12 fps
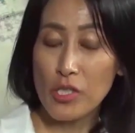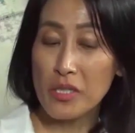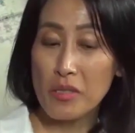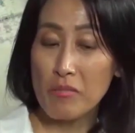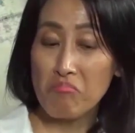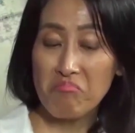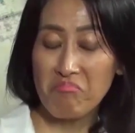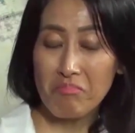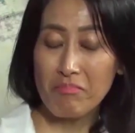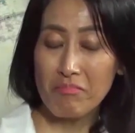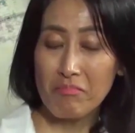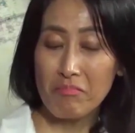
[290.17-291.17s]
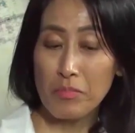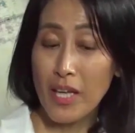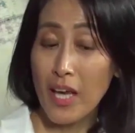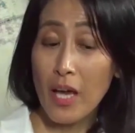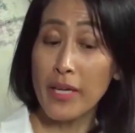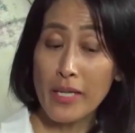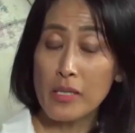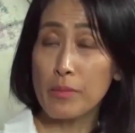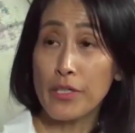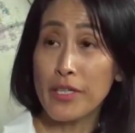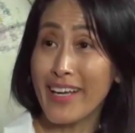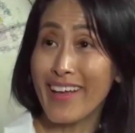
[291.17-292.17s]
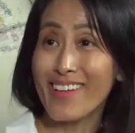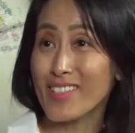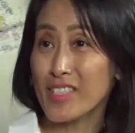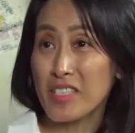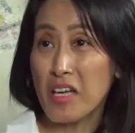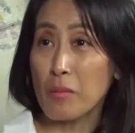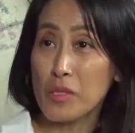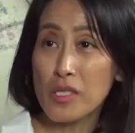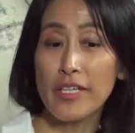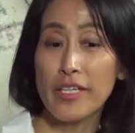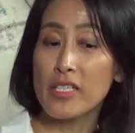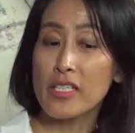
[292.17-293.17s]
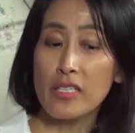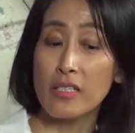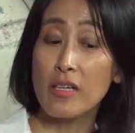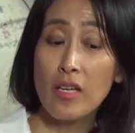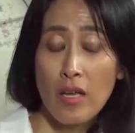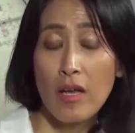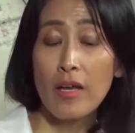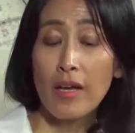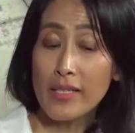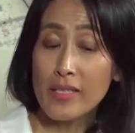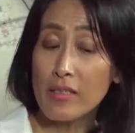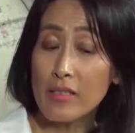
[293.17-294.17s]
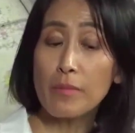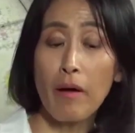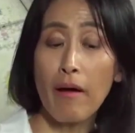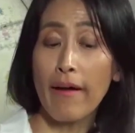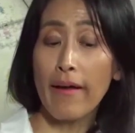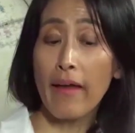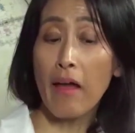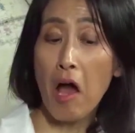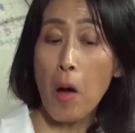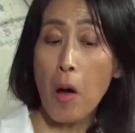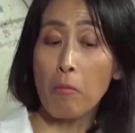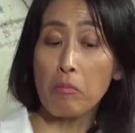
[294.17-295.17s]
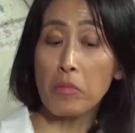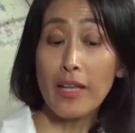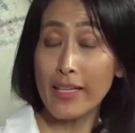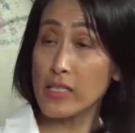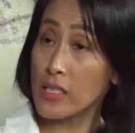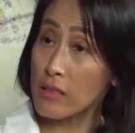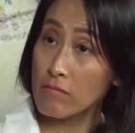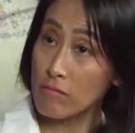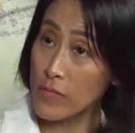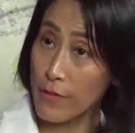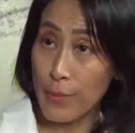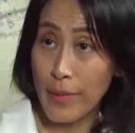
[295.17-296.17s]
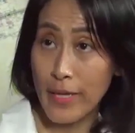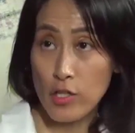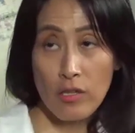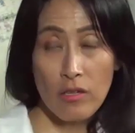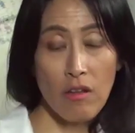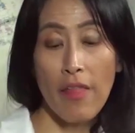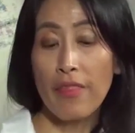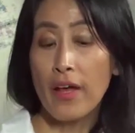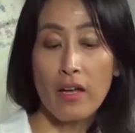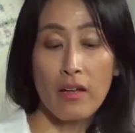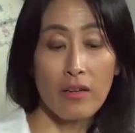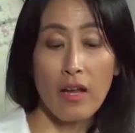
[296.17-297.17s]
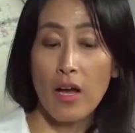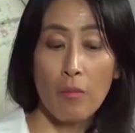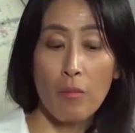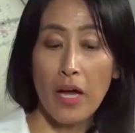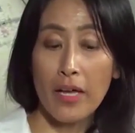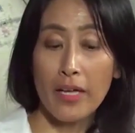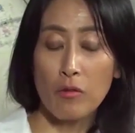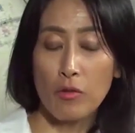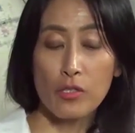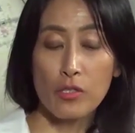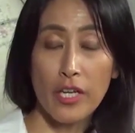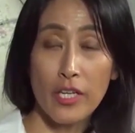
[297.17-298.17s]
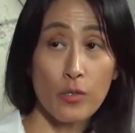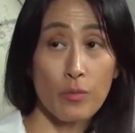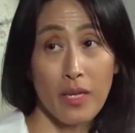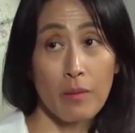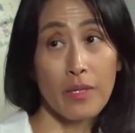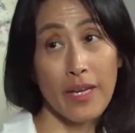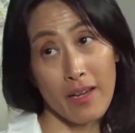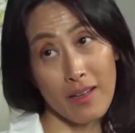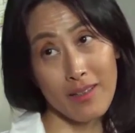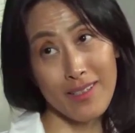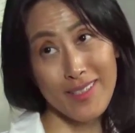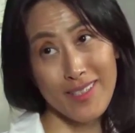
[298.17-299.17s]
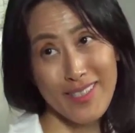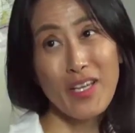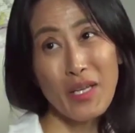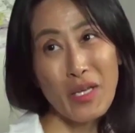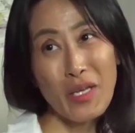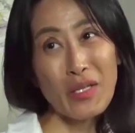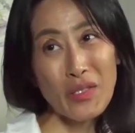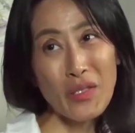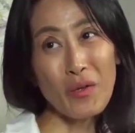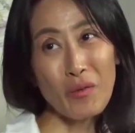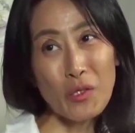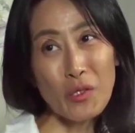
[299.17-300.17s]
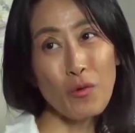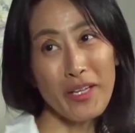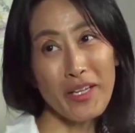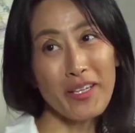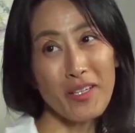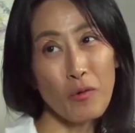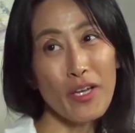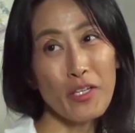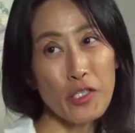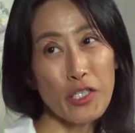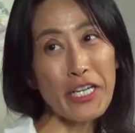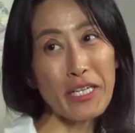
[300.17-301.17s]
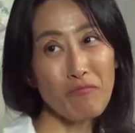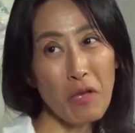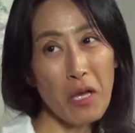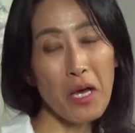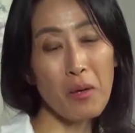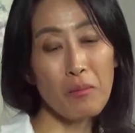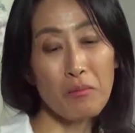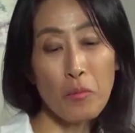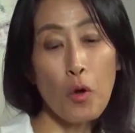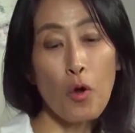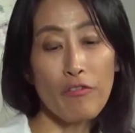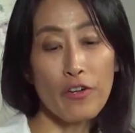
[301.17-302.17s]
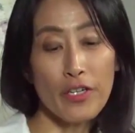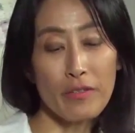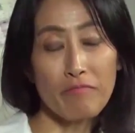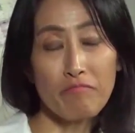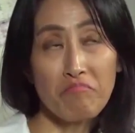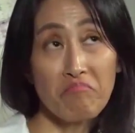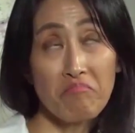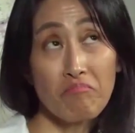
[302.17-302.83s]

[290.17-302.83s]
just became an expert i guess um, started to i started by um, collecting information and mm. then um, i was trained to become an analyst so it was quite a quite a journey um, over